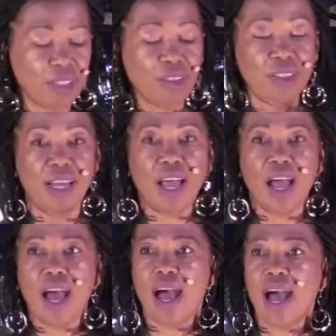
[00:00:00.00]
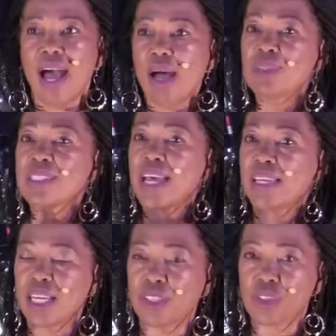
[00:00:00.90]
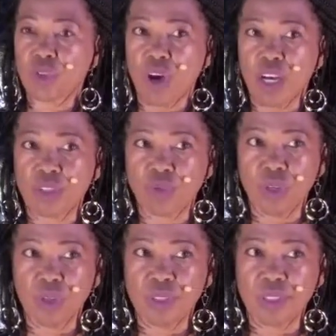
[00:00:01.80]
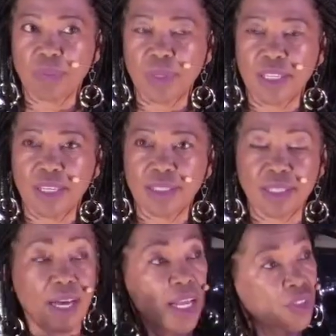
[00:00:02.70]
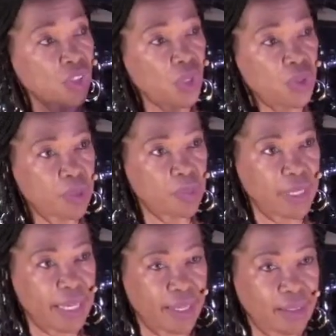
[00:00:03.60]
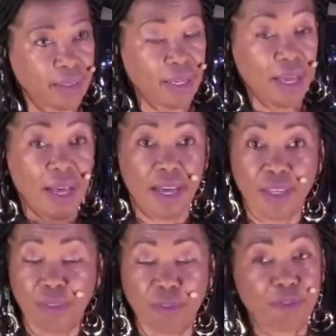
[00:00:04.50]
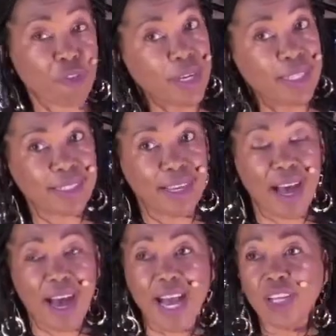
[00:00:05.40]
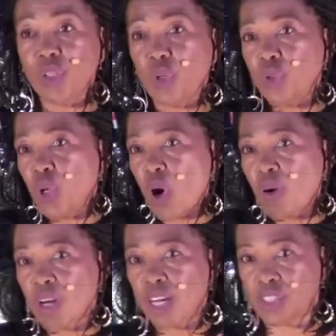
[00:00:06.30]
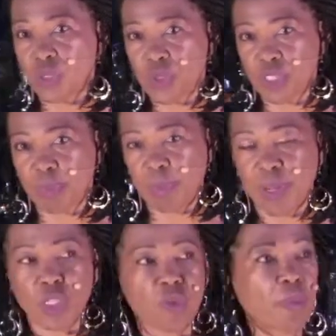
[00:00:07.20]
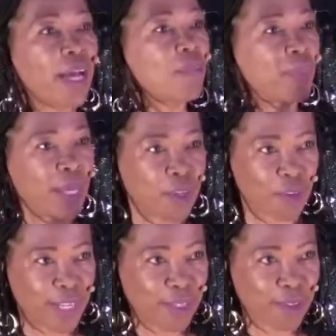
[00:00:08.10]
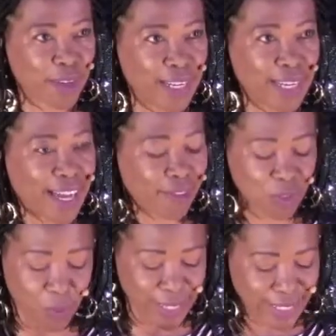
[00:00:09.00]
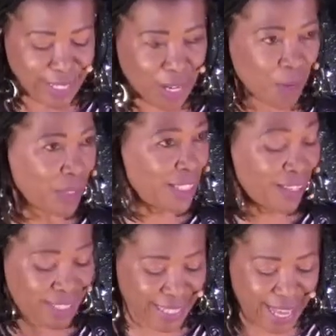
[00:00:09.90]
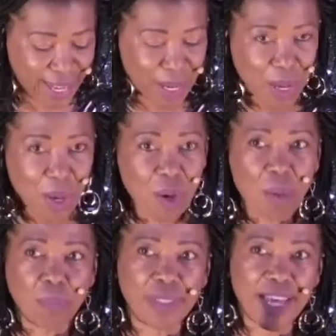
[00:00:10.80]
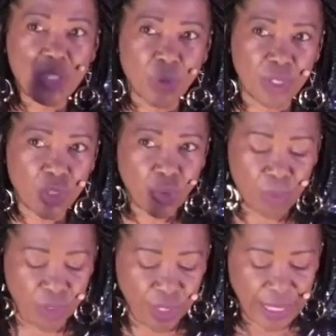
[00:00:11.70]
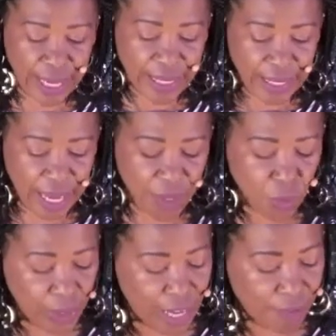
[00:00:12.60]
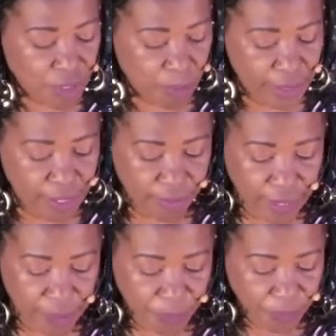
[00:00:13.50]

Look, I'm standing at this crossroads because God hasn't chosen me yet. And friends, I don't know how God chose his people. That's over my pay grade, right? I have no idea how he does that. But that's what the scripture says, and we have to believe it.